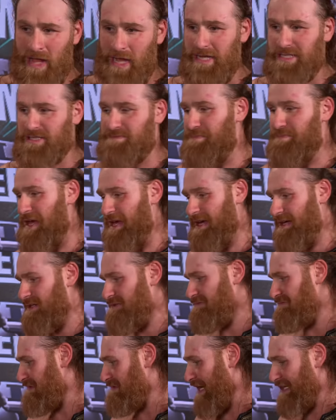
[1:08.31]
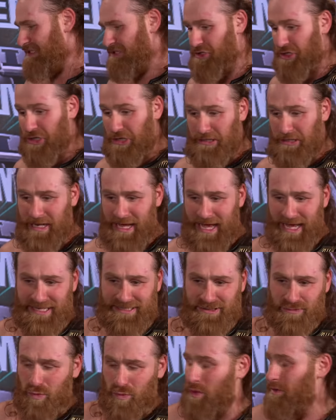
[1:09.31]
as big, as good,
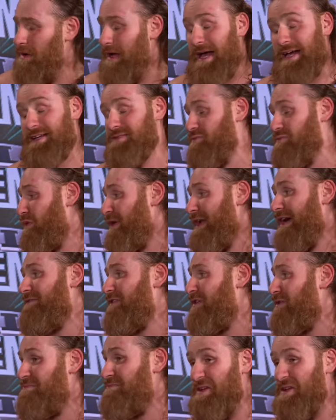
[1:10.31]
as, as whatever.